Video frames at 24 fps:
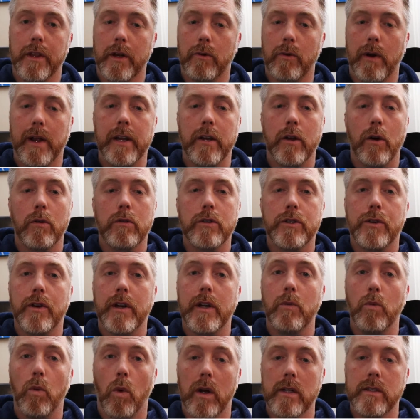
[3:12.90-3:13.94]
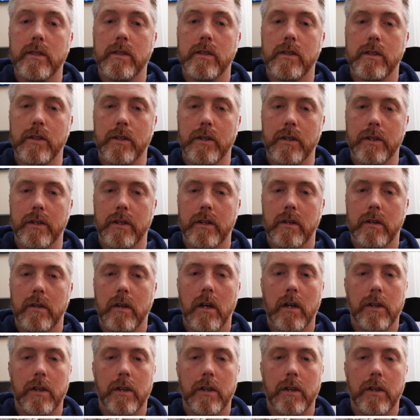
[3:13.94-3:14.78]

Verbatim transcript: where the great oak tree once stood.